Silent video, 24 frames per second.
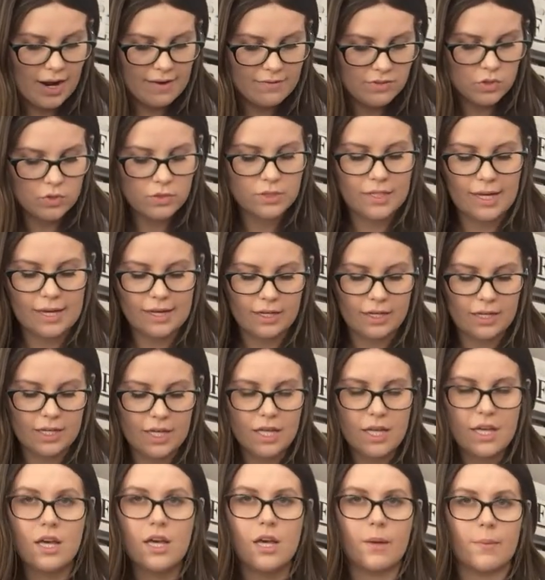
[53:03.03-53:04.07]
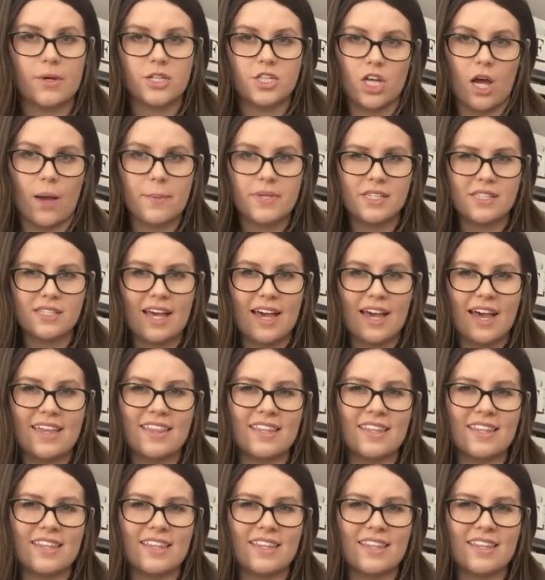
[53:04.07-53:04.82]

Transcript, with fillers: I've sold like a pajama set.